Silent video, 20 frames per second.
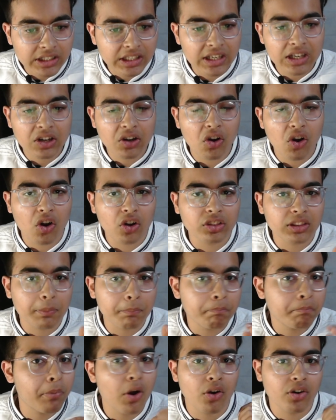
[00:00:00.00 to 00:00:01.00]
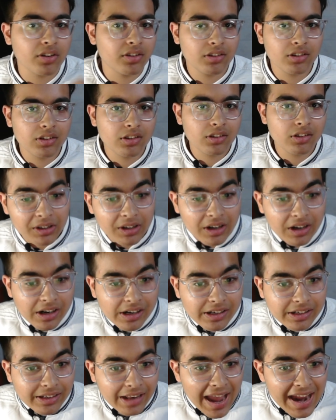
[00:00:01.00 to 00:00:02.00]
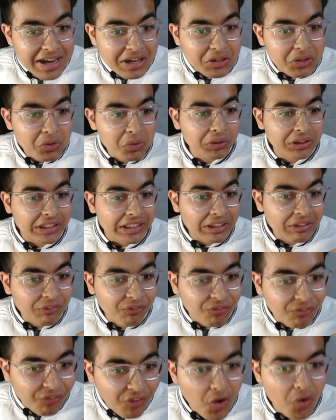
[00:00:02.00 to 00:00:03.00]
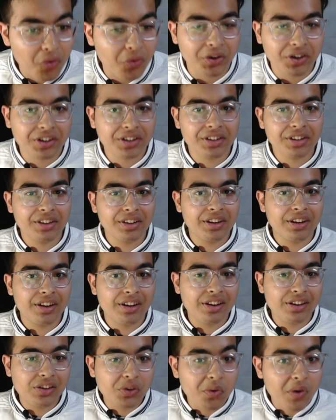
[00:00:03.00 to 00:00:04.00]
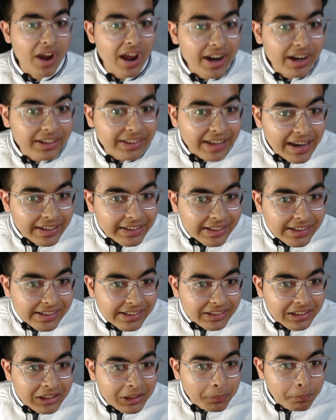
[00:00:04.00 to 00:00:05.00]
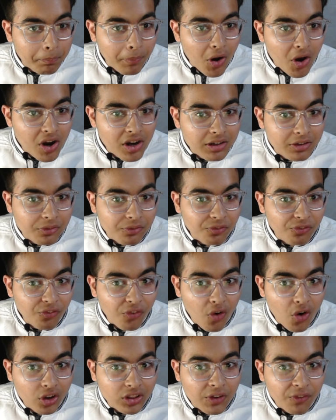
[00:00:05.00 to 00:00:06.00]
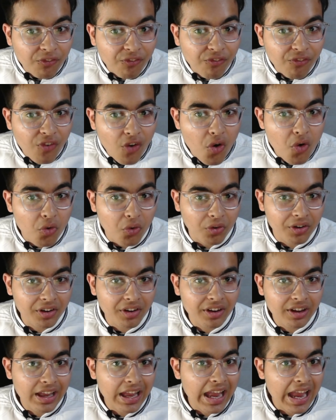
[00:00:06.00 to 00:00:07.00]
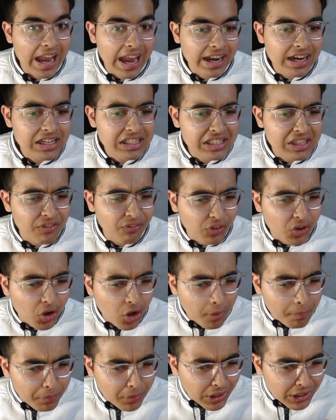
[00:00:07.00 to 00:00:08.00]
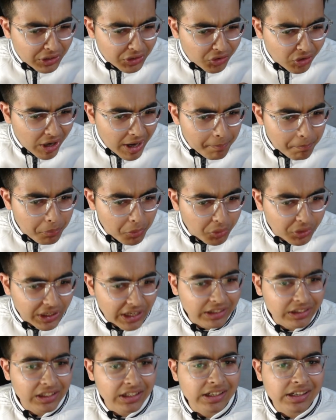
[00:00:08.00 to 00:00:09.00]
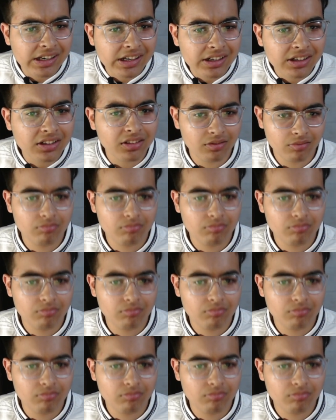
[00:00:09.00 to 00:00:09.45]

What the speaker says: take on the pawn, knight to d4, you are attacking this pawn for the fork. Hence, if your opponent try protecting it,